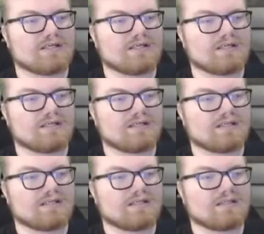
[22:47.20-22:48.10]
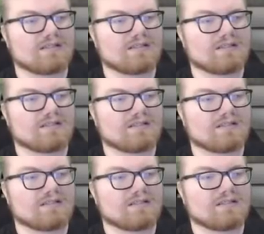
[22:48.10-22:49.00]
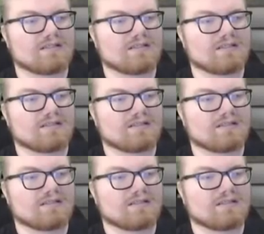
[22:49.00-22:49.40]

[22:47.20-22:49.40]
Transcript: No one is speaking in this clip.